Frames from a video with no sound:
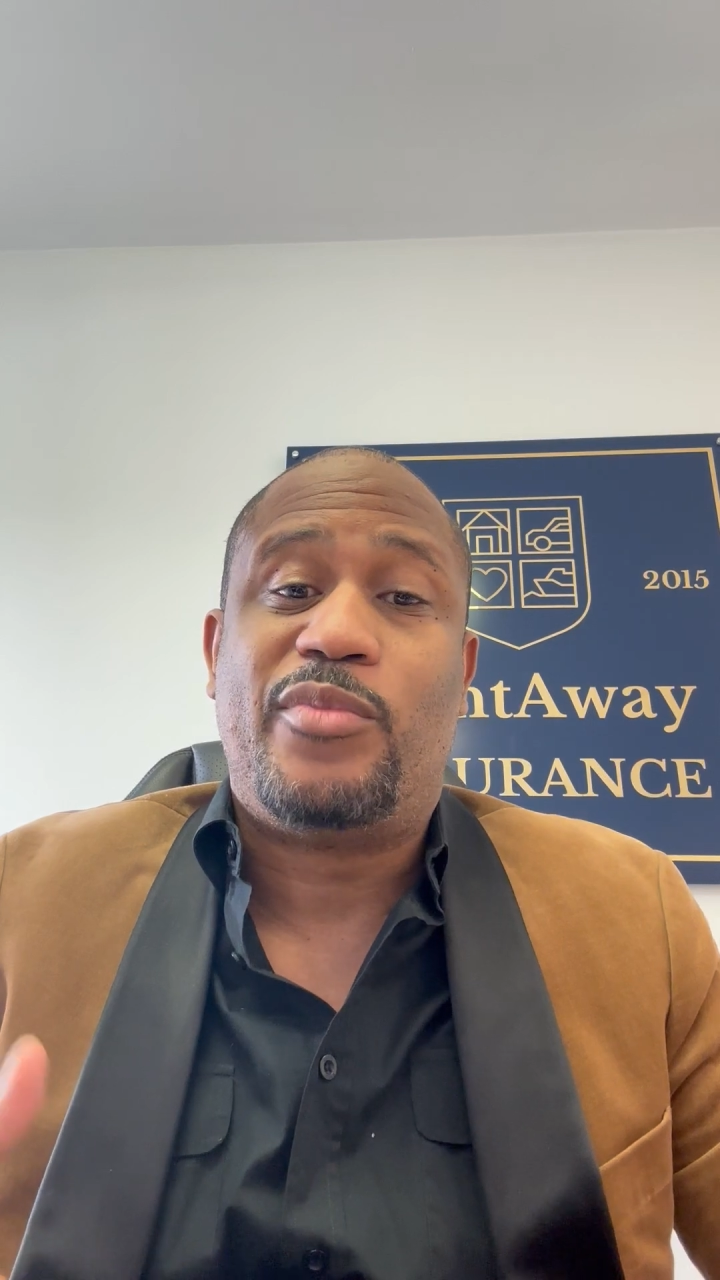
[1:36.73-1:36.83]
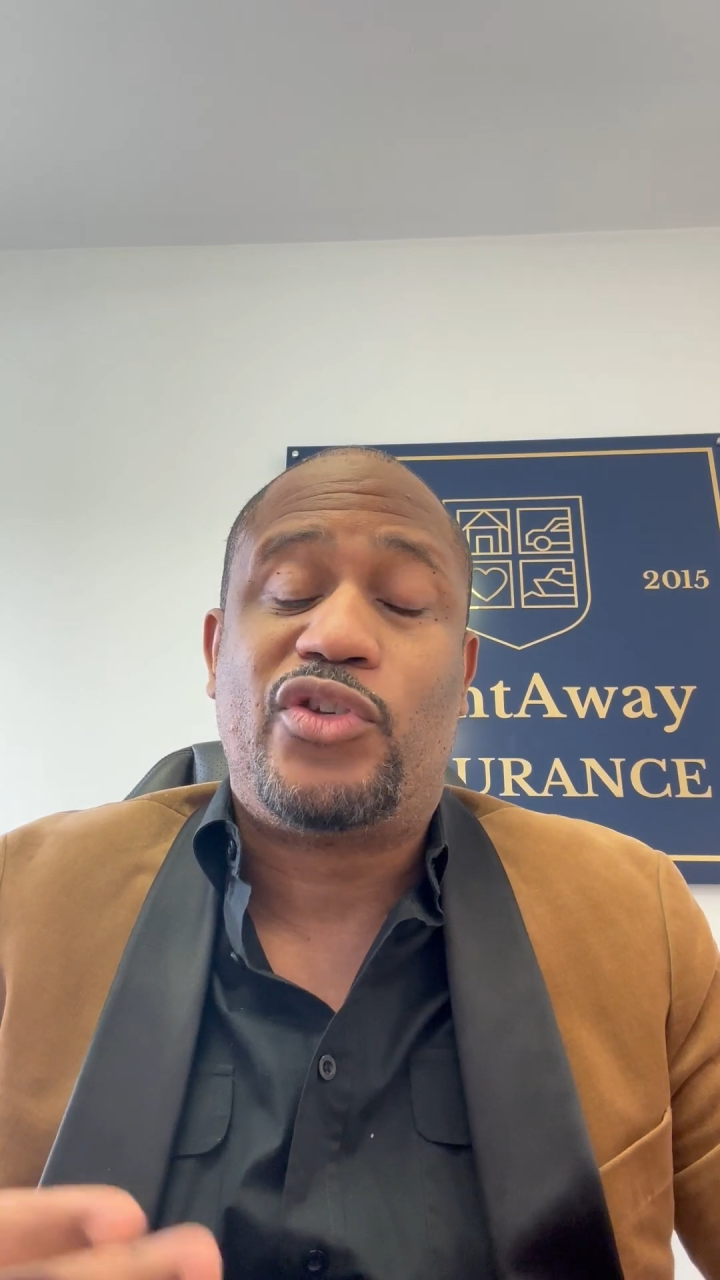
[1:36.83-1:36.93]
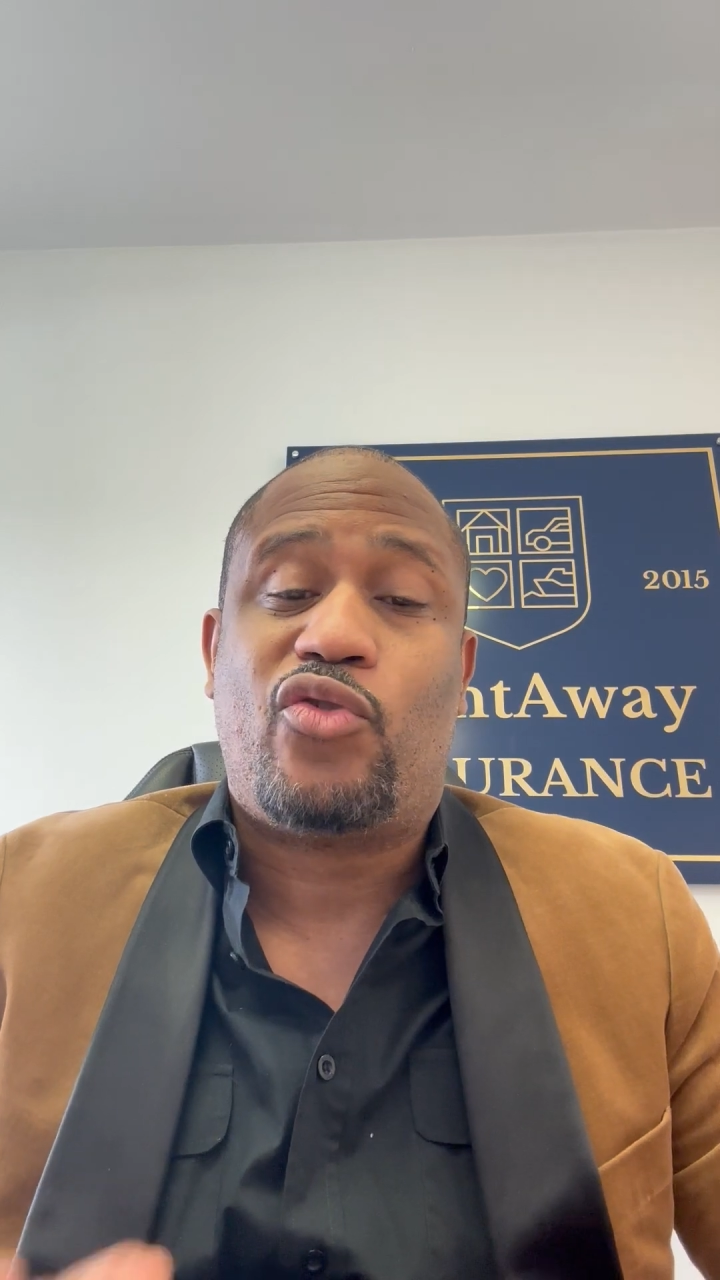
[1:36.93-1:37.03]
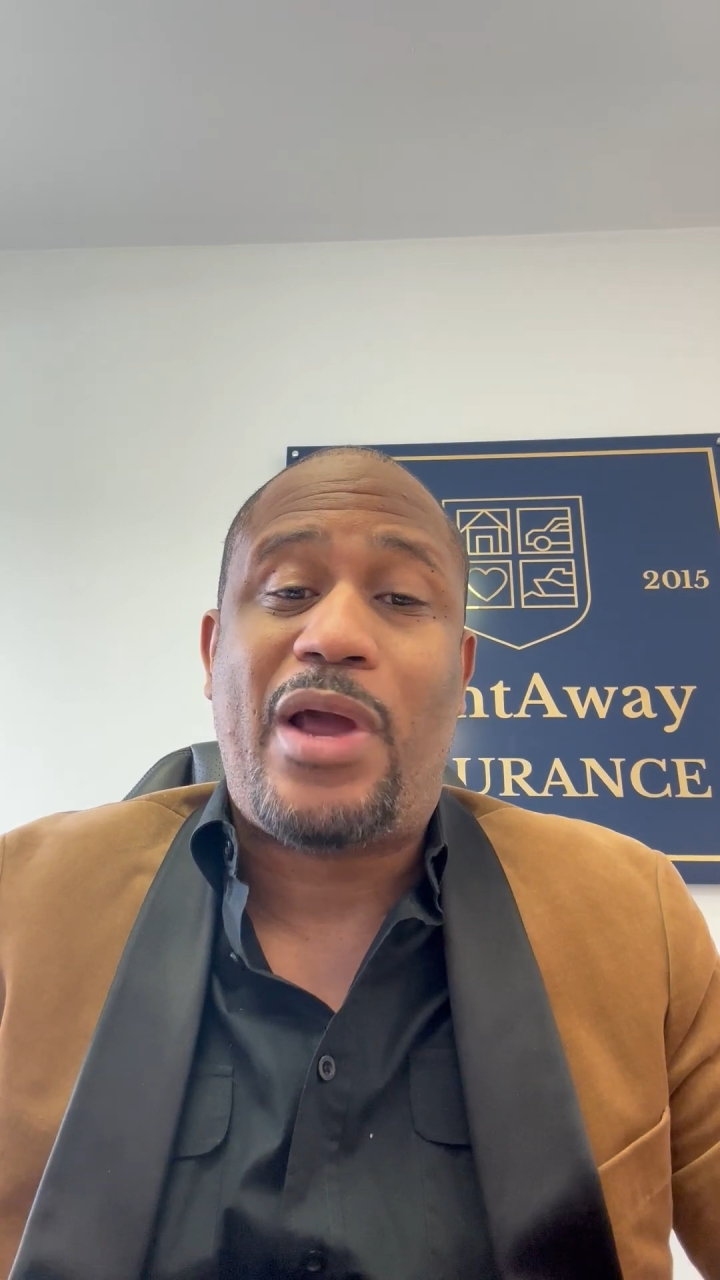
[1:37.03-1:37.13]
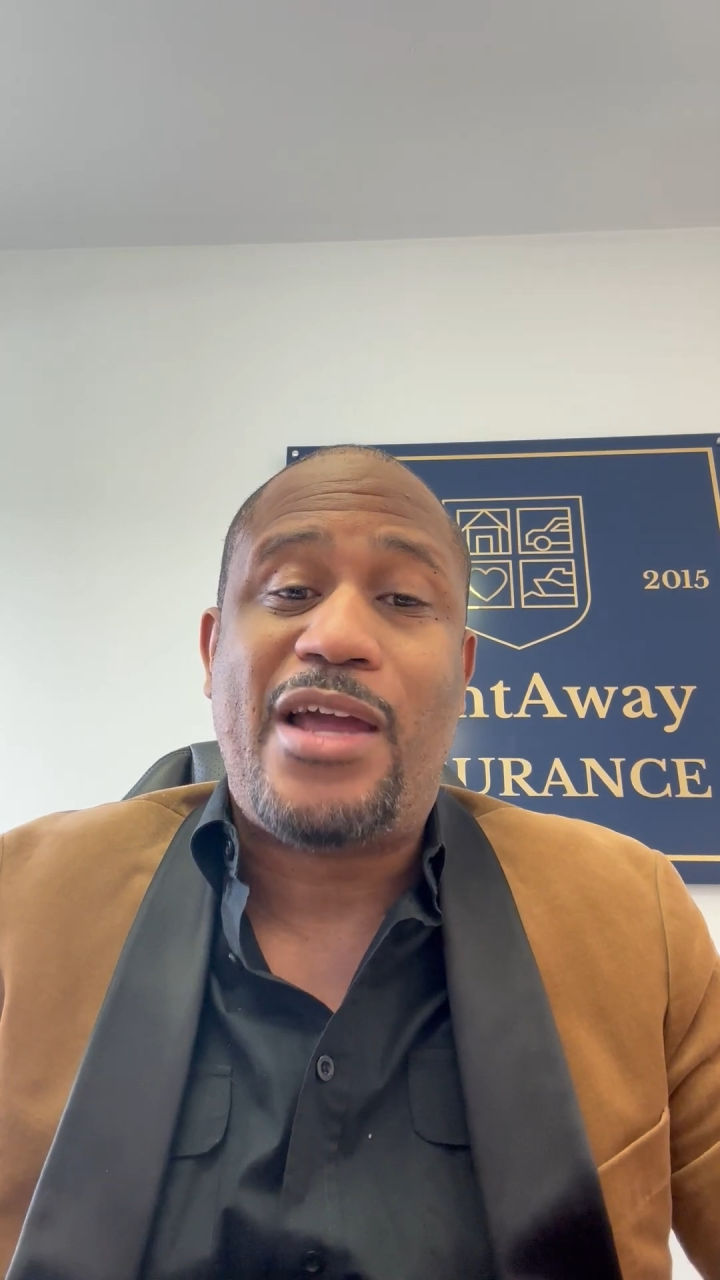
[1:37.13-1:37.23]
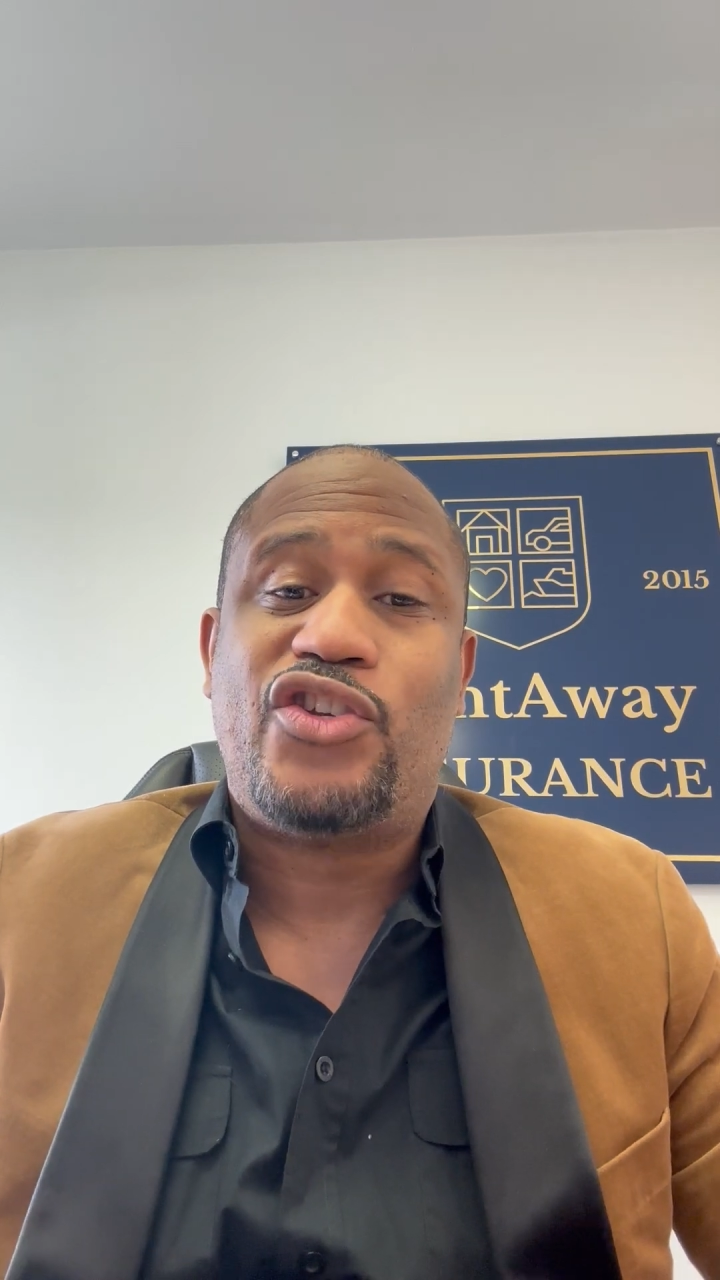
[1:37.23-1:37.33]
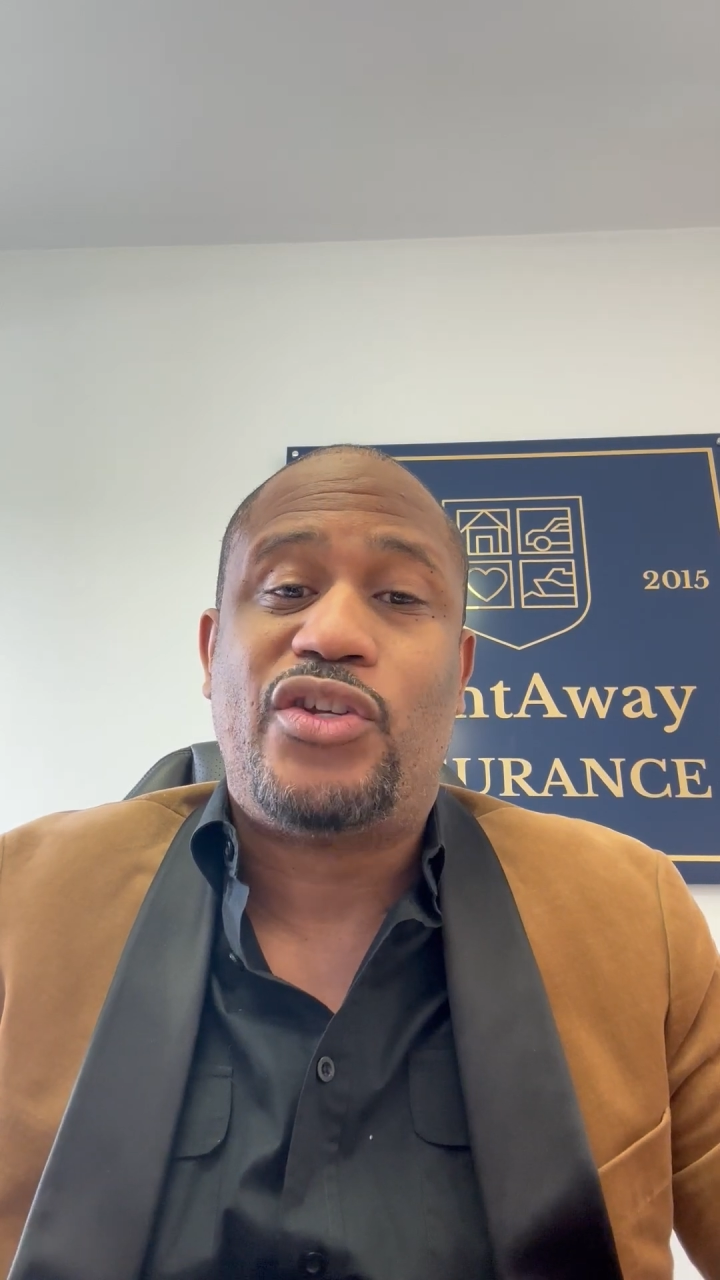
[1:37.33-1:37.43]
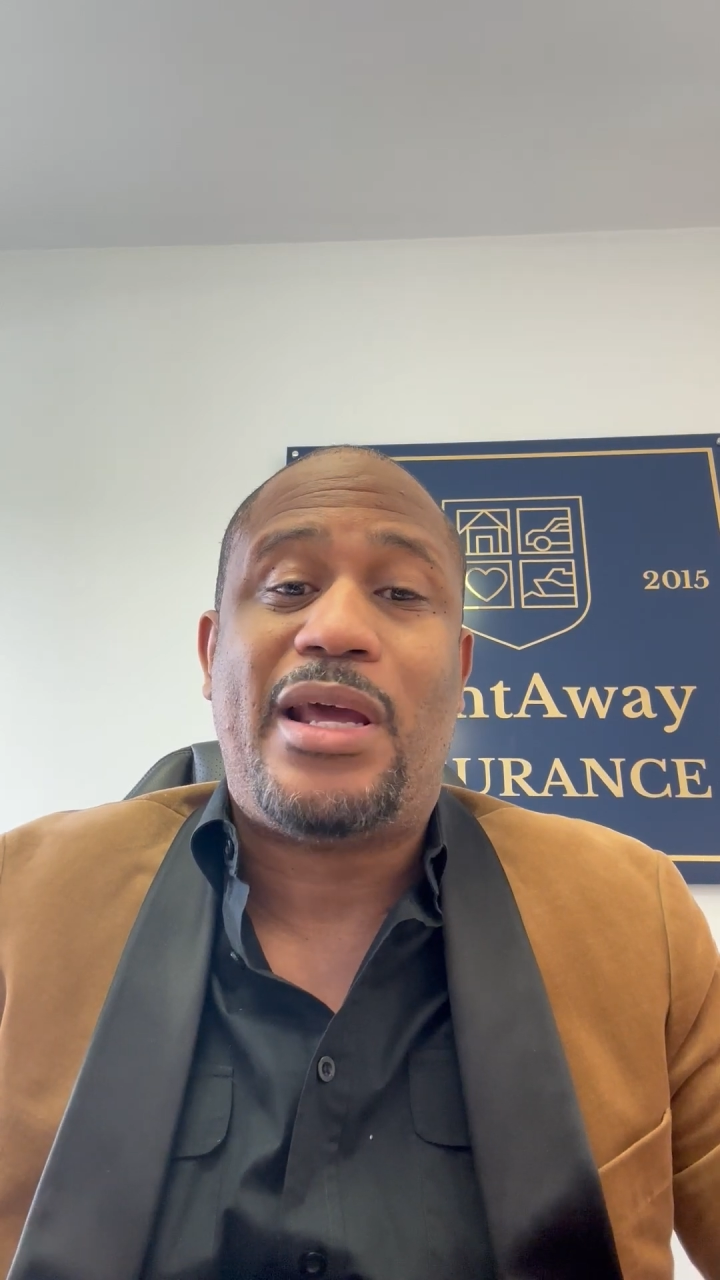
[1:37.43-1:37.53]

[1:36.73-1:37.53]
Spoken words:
scratch,